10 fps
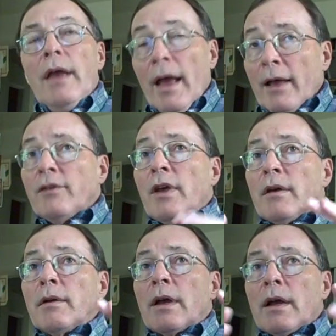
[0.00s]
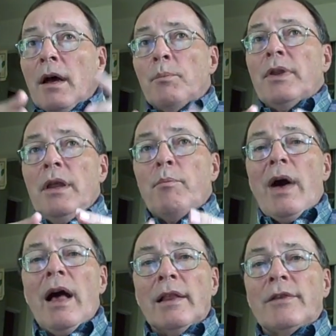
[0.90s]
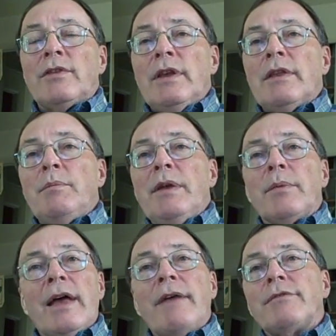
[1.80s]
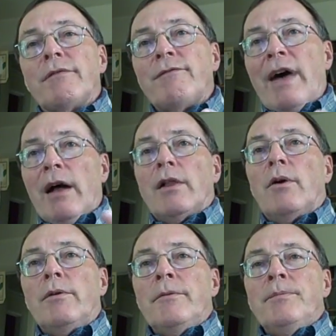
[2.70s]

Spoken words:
has a company policy that people have to follow.